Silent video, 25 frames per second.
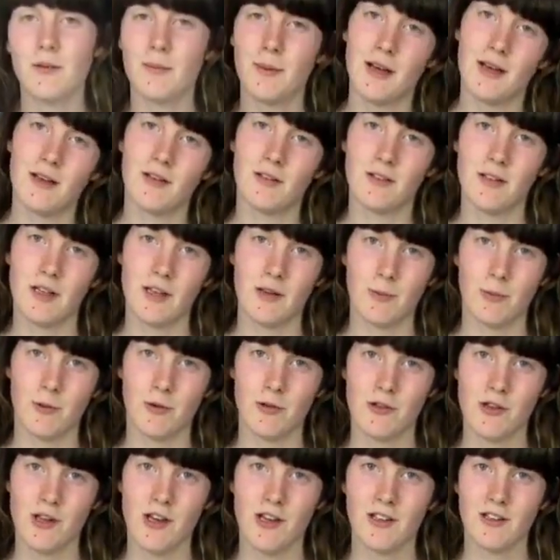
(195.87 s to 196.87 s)
about this
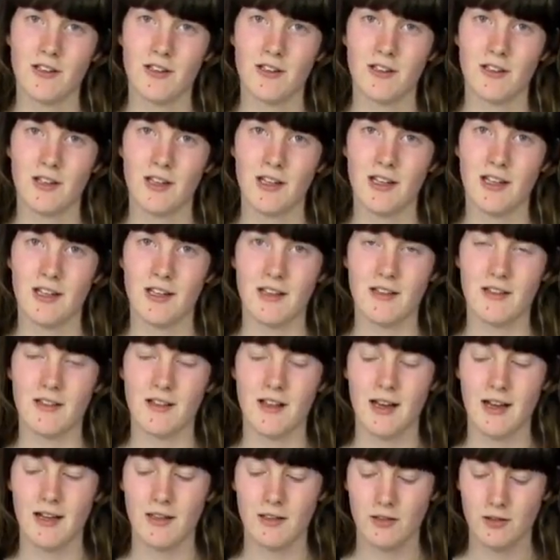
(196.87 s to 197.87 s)
project is
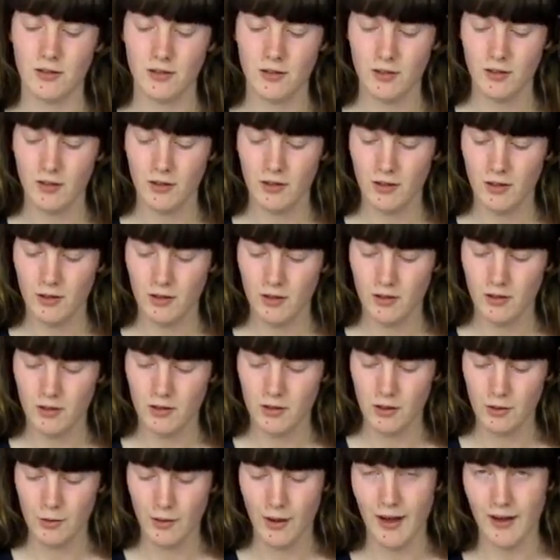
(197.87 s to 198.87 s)
that
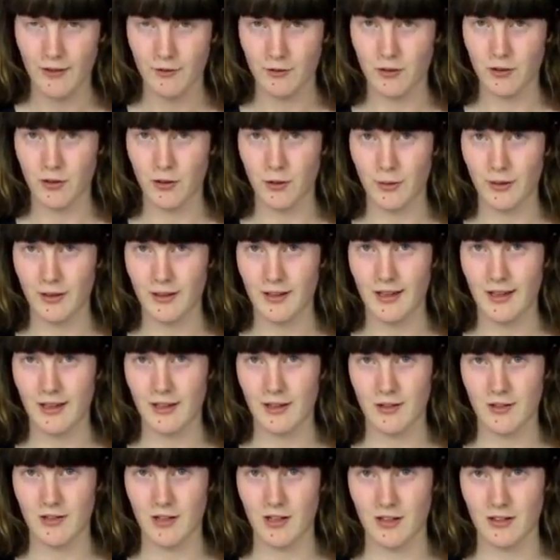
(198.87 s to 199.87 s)
you have to do it
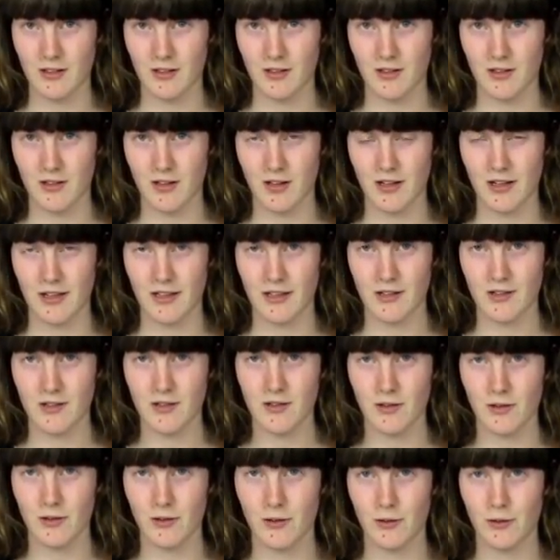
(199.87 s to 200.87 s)
in a certain
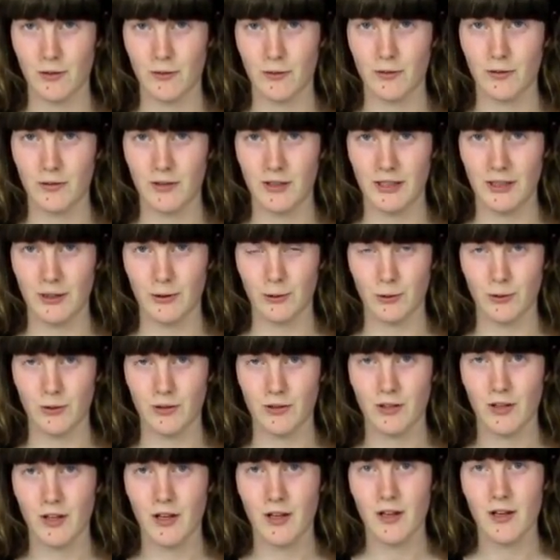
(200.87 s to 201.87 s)
size of
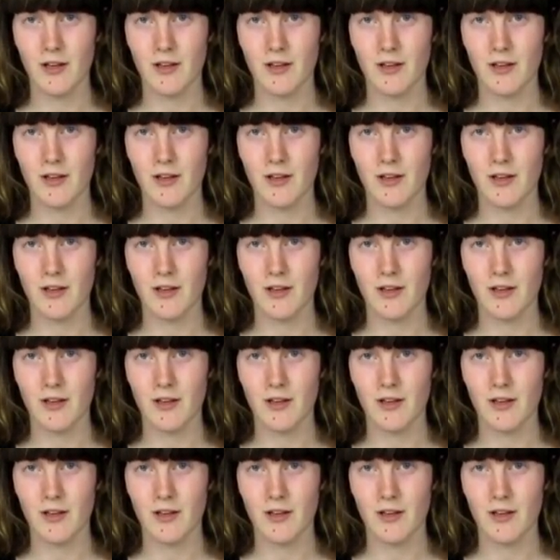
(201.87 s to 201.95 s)
needles.